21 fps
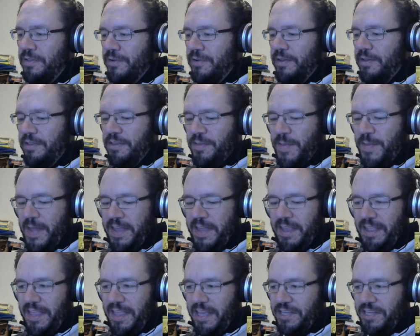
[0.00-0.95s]
there is
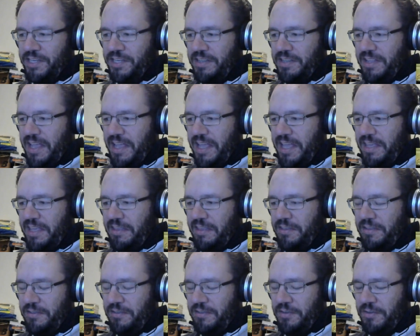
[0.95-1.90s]
speculation
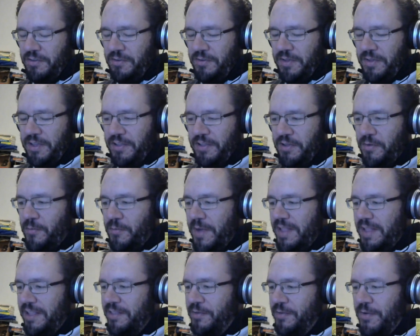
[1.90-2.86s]
as to
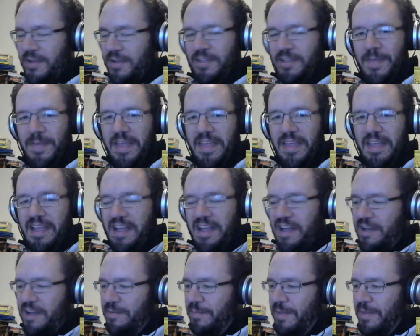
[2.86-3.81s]
when it's going to be.
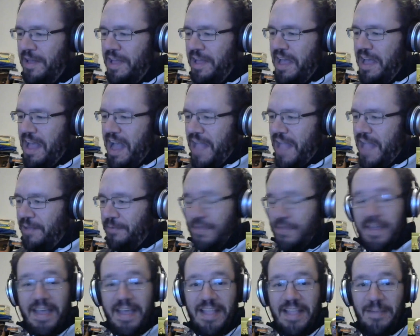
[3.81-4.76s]
I don't
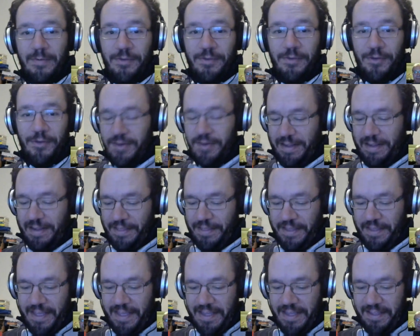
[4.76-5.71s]
think anyone's heard
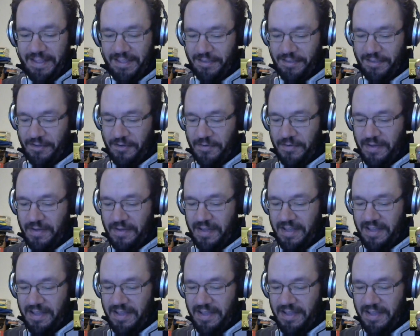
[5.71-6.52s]
anything yet. So